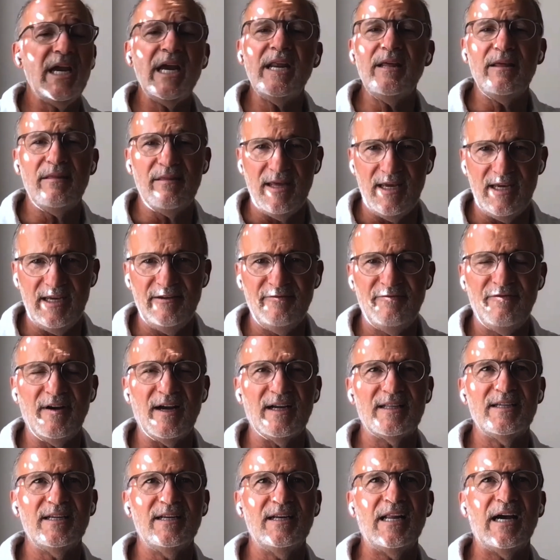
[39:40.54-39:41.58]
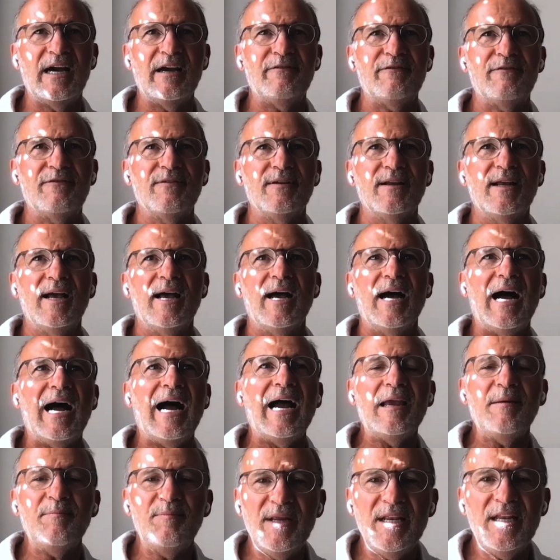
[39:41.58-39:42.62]
anything, in fact, in life,
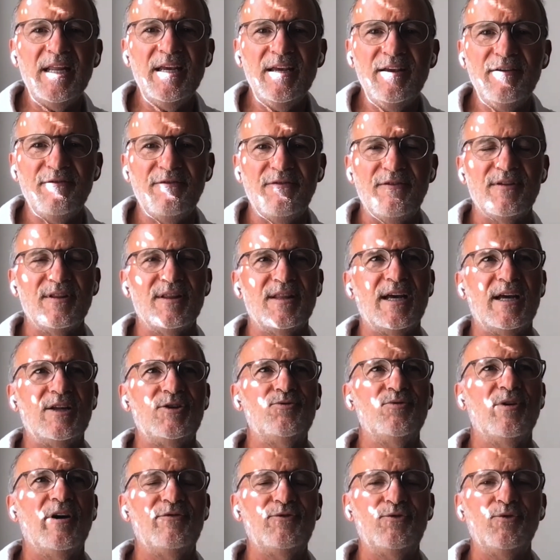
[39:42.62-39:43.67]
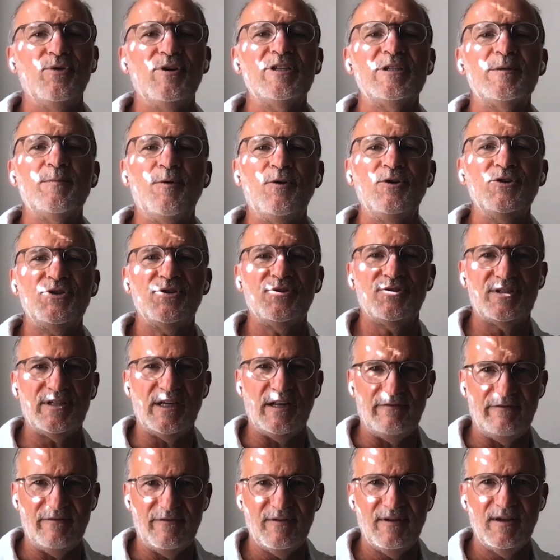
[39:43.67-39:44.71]
I believe that you have to expose
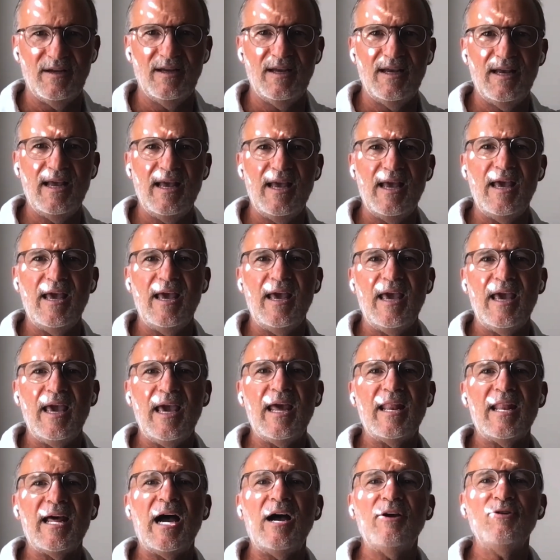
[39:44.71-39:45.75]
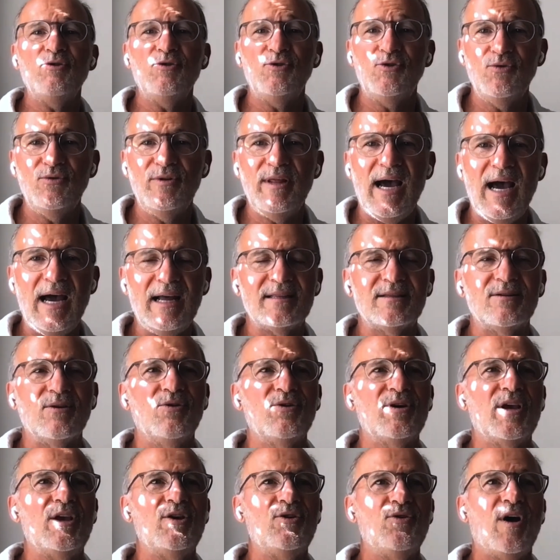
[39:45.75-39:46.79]
yourself. And how you do that?
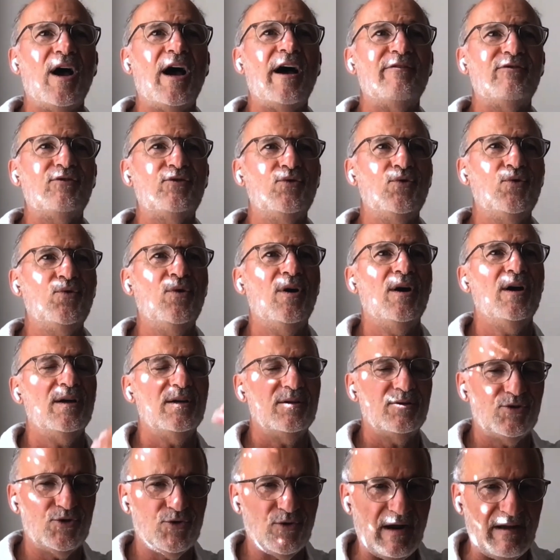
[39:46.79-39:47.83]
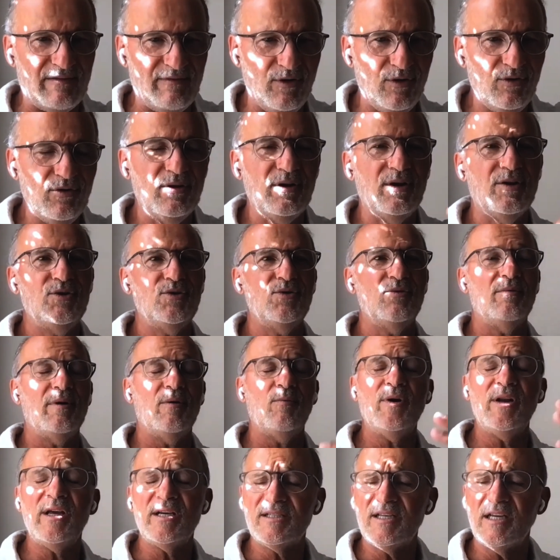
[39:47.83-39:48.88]
Okay, you have to travel. You,
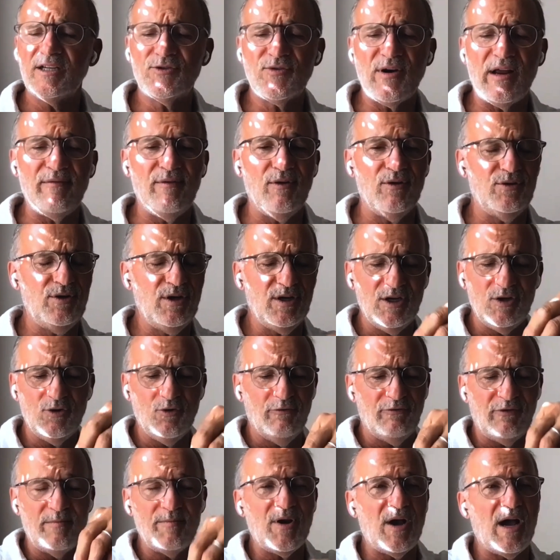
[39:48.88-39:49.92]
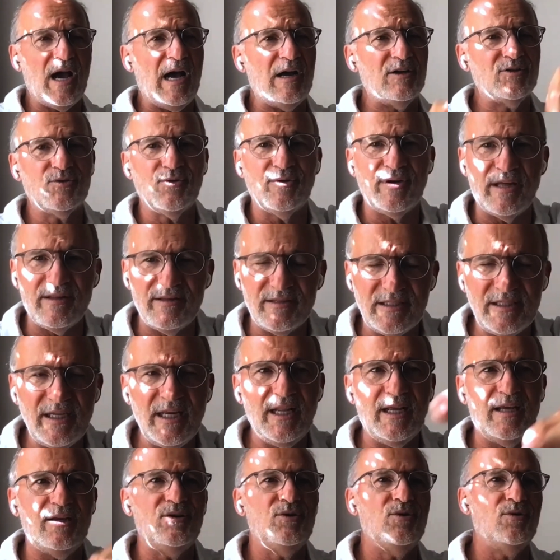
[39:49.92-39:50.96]
when I say travel, you can go from your house to another
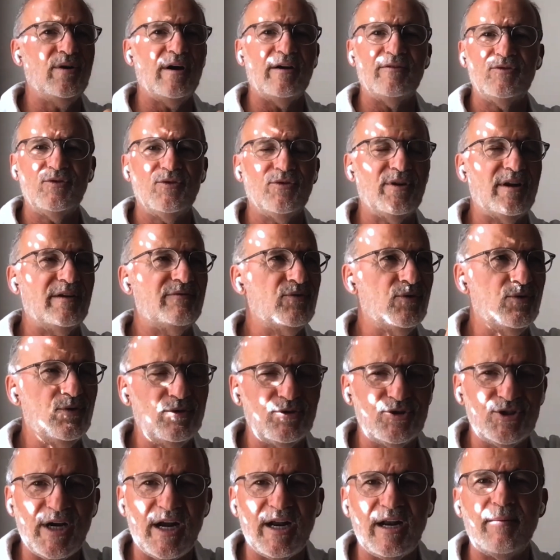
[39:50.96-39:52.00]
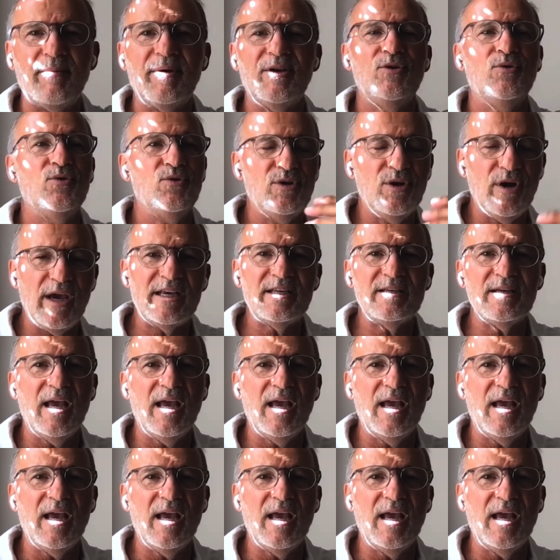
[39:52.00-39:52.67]
city. You, have, you don't have to go to China, but you